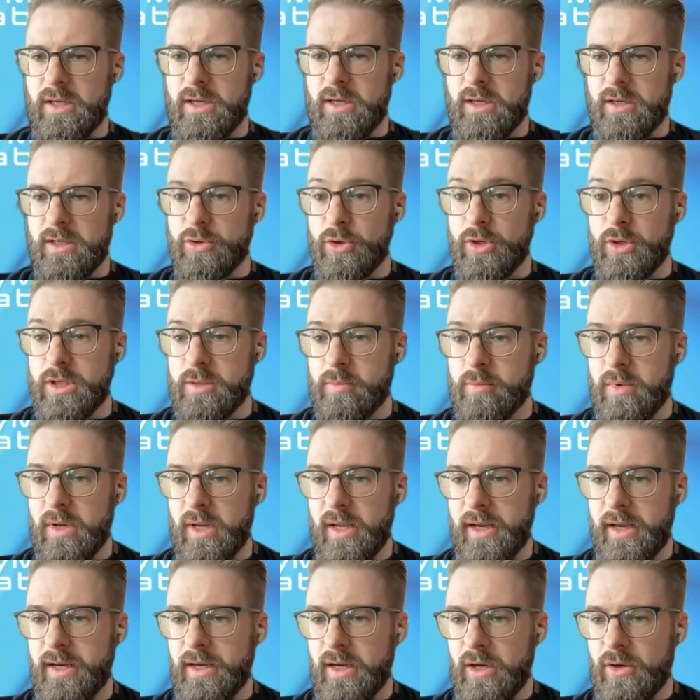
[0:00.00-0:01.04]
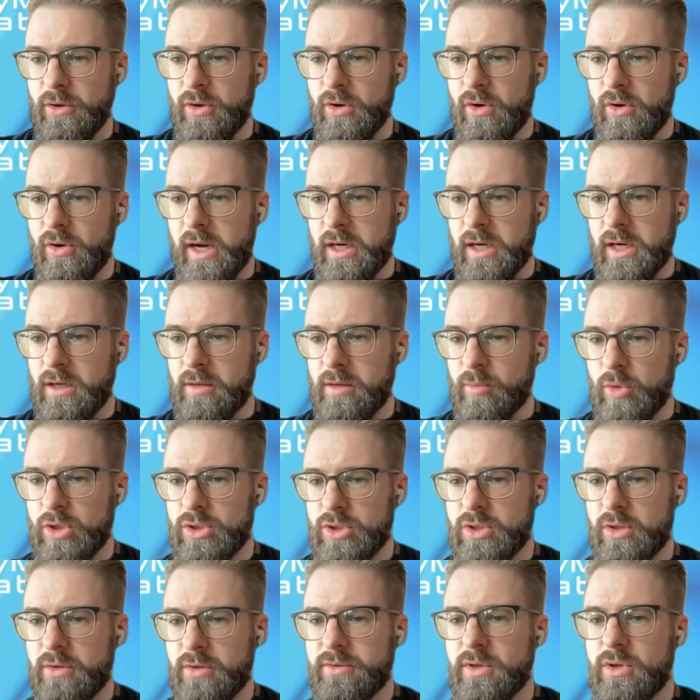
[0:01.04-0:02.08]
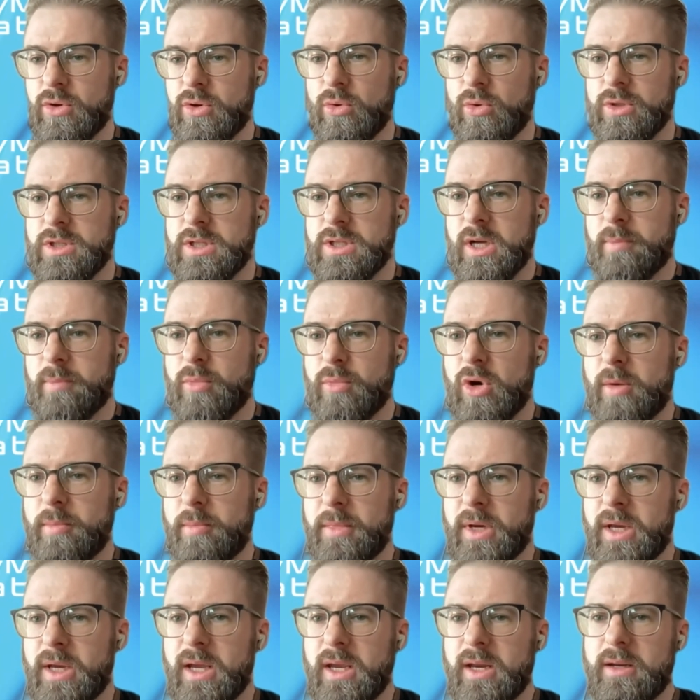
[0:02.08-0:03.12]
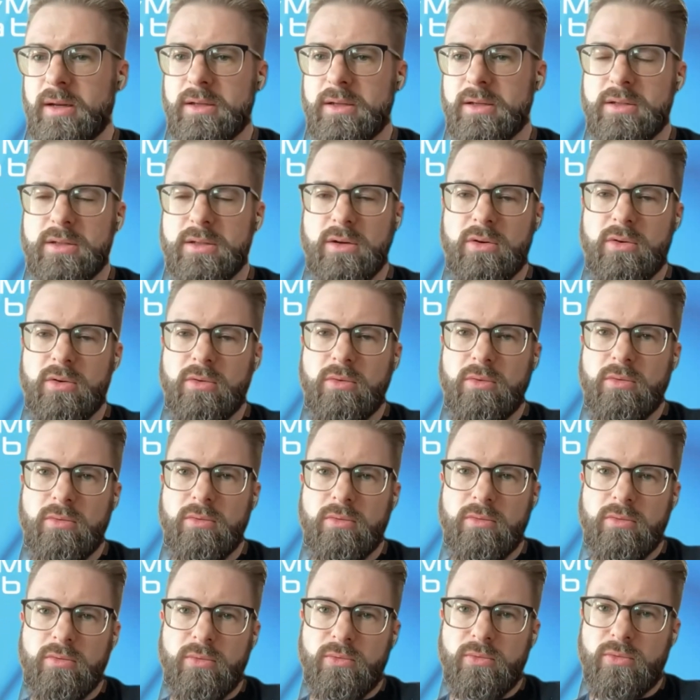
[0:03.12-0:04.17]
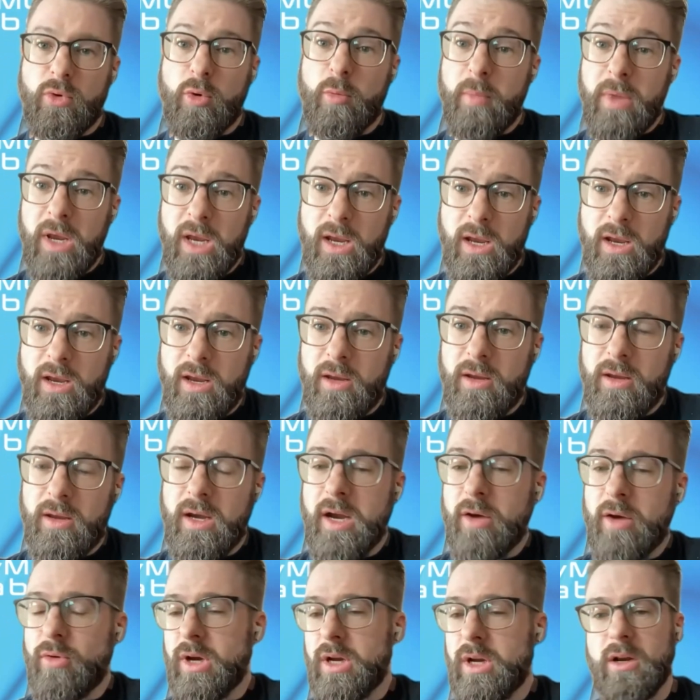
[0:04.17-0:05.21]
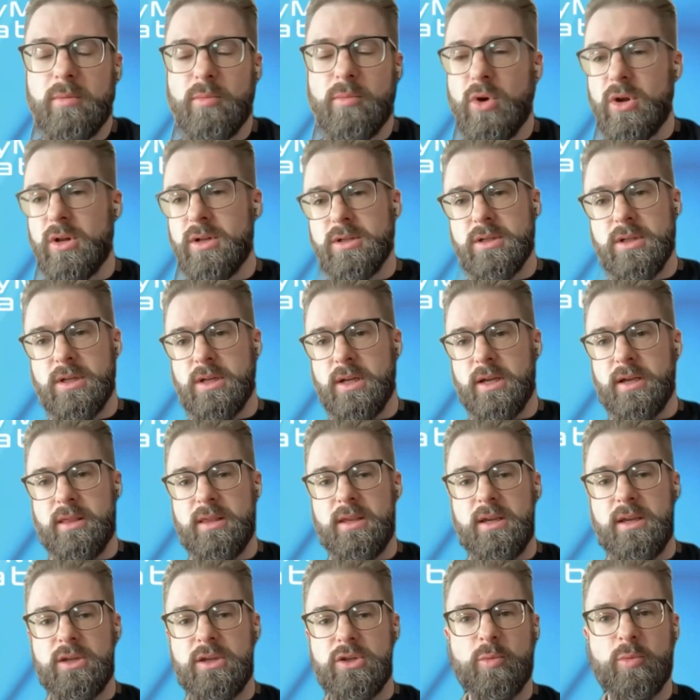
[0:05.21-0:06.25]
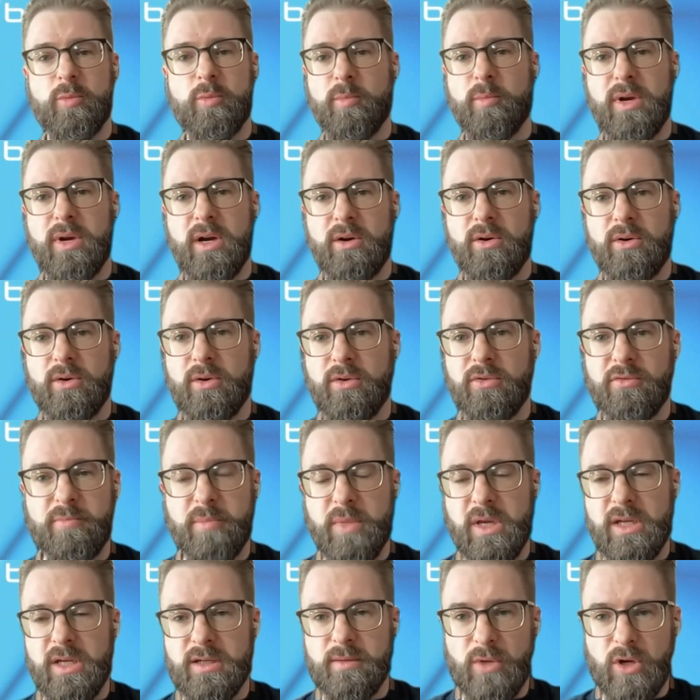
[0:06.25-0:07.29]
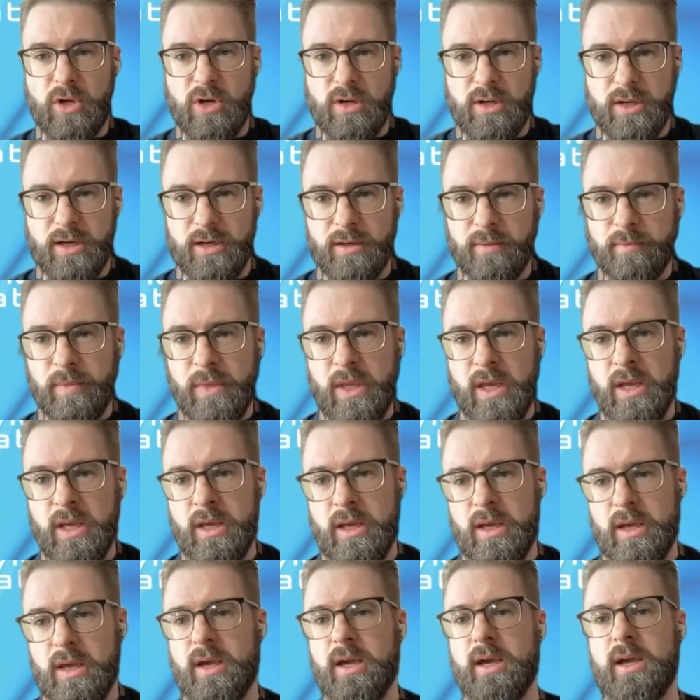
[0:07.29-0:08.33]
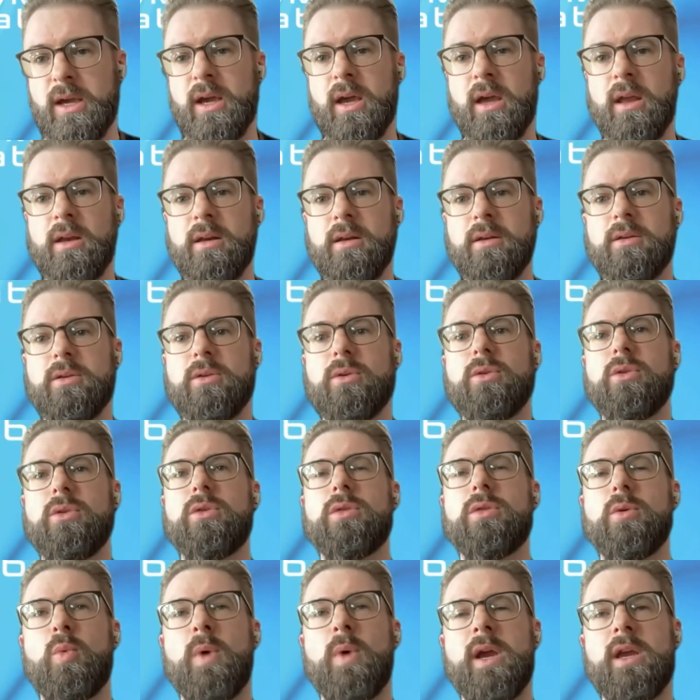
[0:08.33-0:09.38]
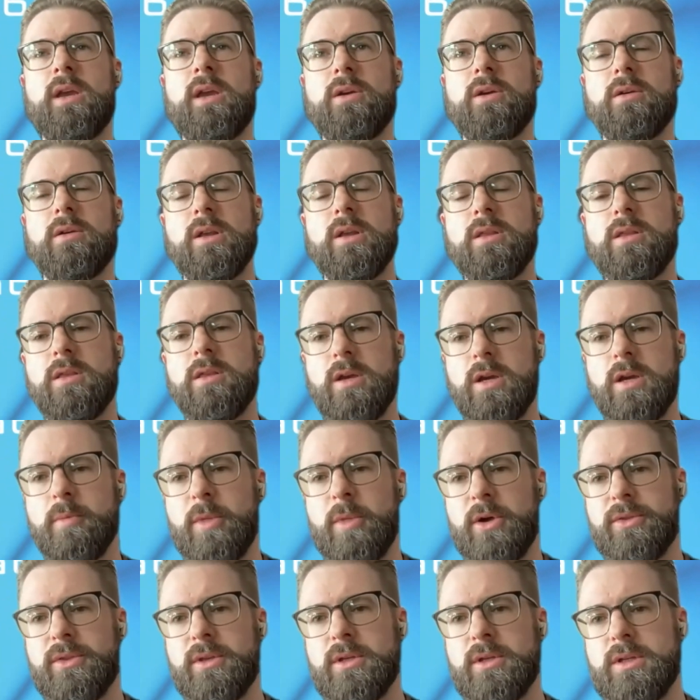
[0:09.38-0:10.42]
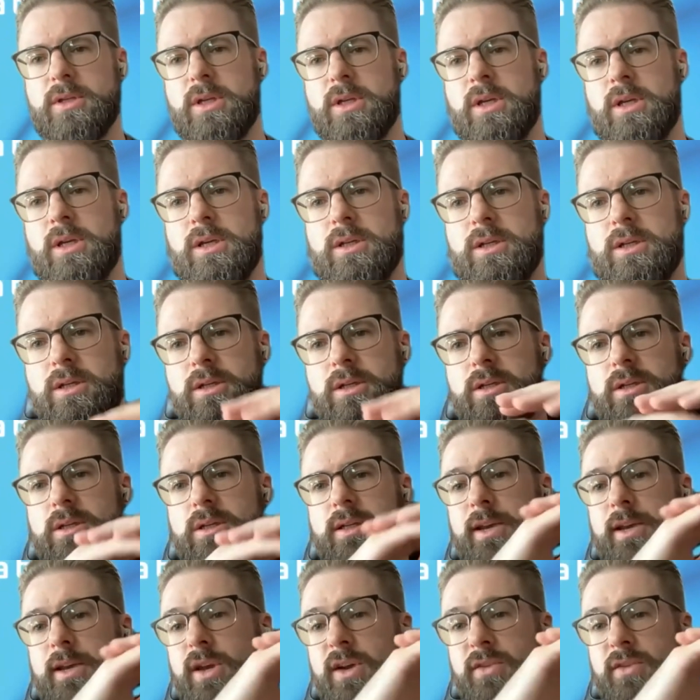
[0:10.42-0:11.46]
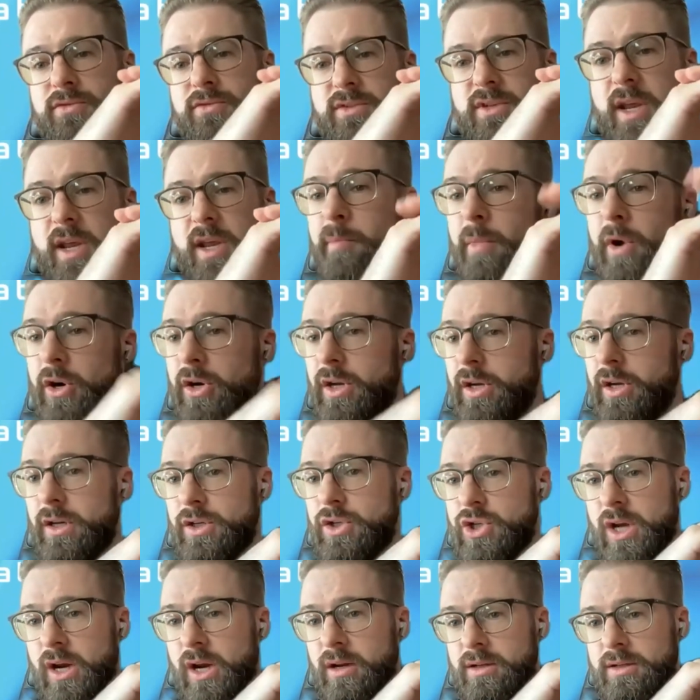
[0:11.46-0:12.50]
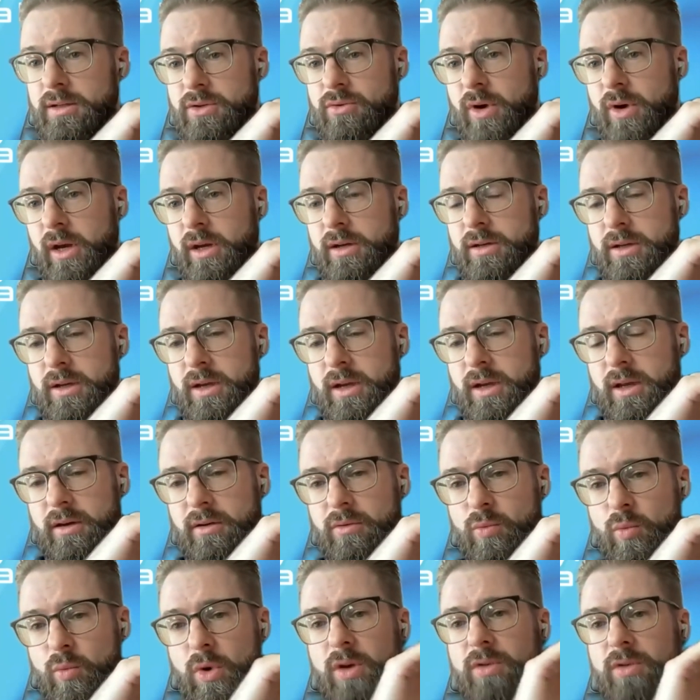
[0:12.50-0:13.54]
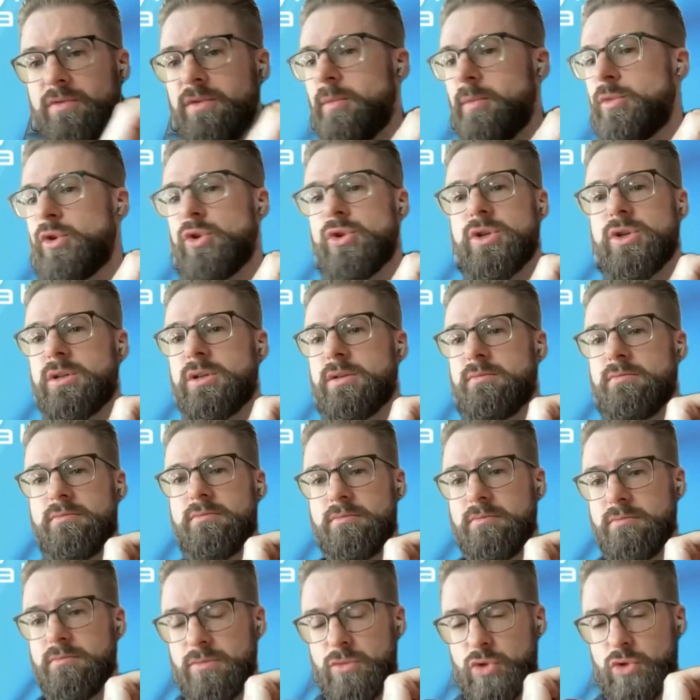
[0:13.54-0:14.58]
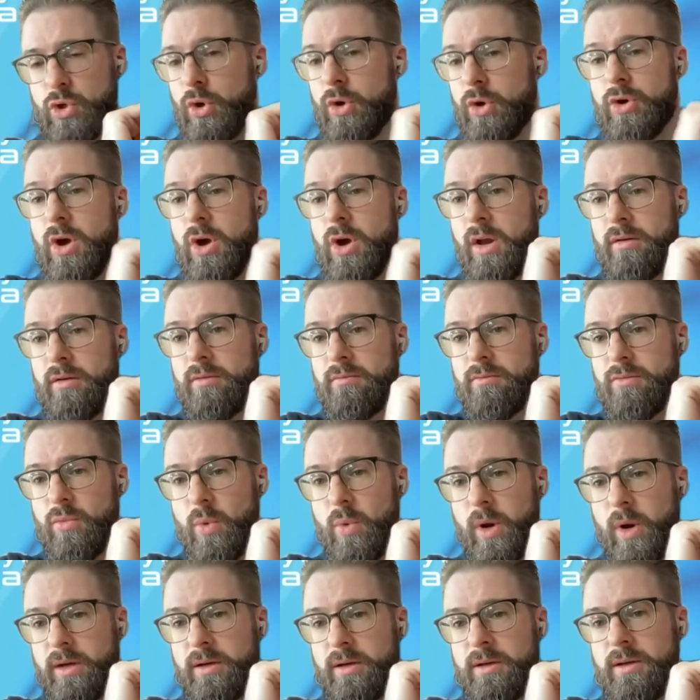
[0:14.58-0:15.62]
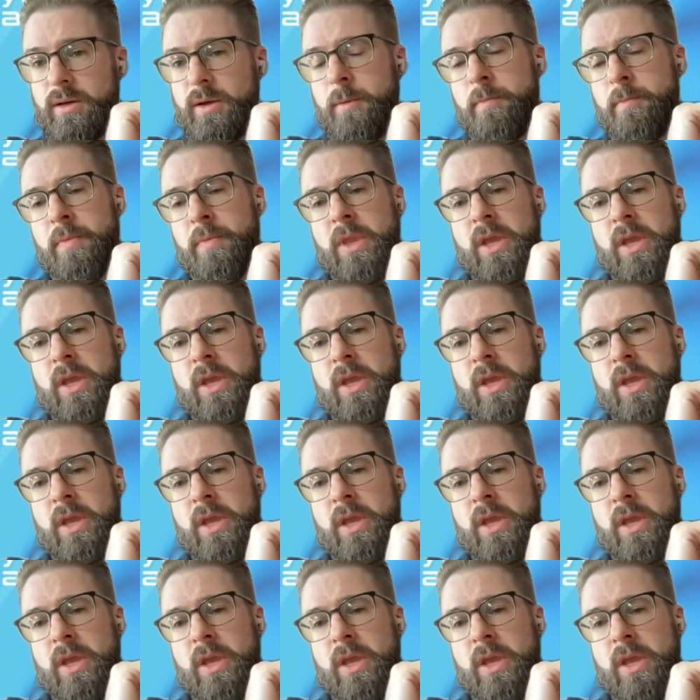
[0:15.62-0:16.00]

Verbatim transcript: uh, could you explain how your hierarchical model solves the cold start problem again?" So for me, hierarchical models is like the superpower of Bayesian modeling, and the way you can think about this is, say you have ten marketing channels, right? And one of them you just turned on, right?